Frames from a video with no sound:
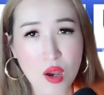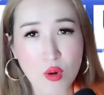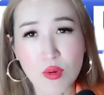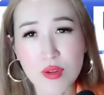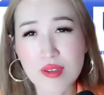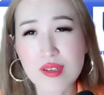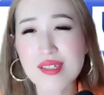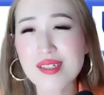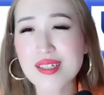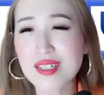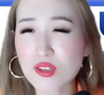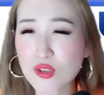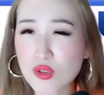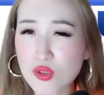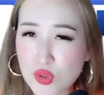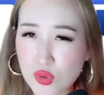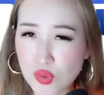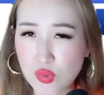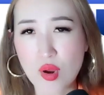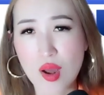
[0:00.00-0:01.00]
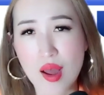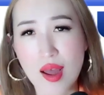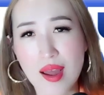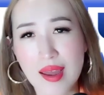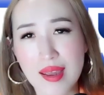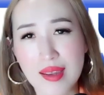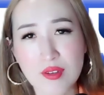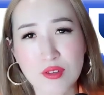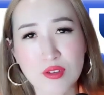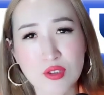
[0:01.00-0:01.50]
When you say you
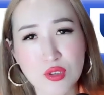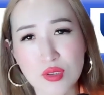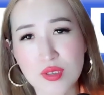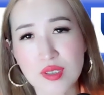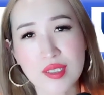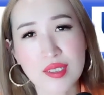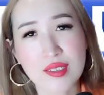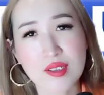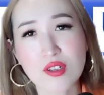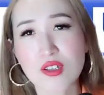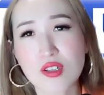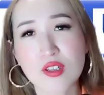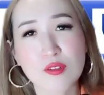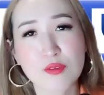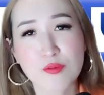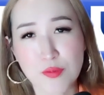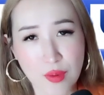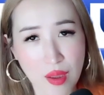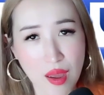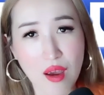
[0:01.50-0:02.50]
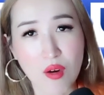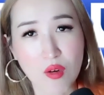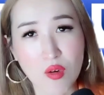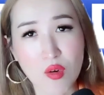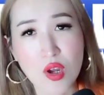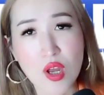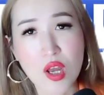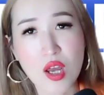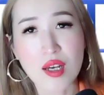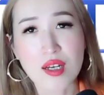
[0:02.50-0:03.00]
try, usually you're going to
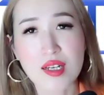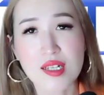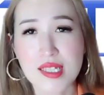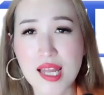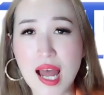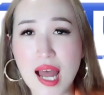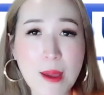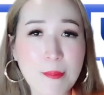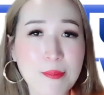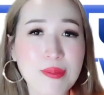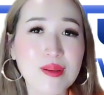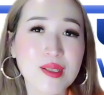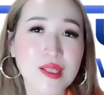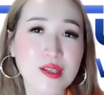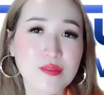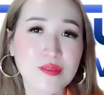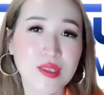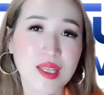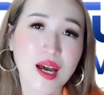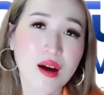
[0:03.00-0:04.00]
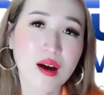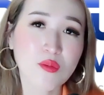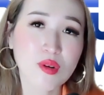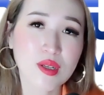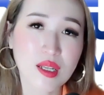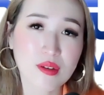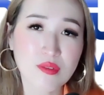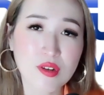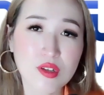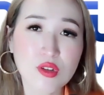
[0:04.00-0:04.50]
fail. Because I believe that
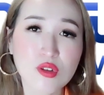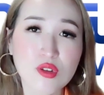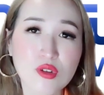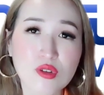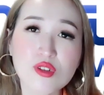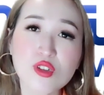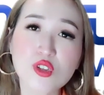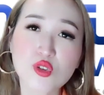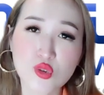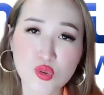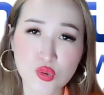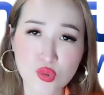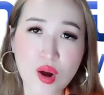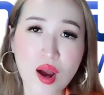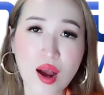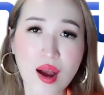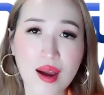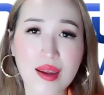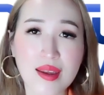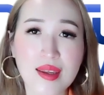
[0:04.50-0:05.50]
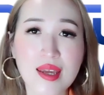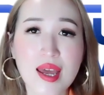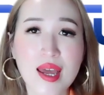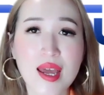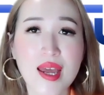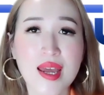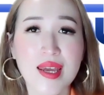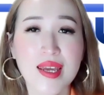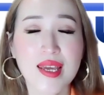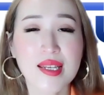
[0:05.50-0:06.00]
whenever you use try,
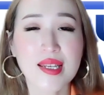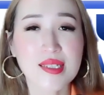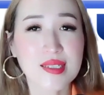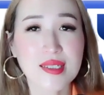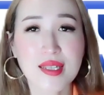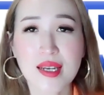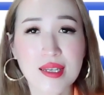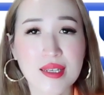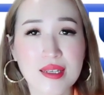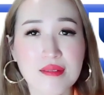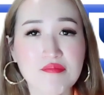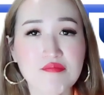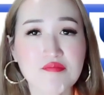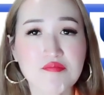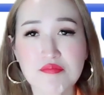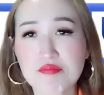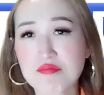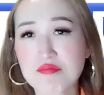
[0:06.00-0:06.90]
it's like,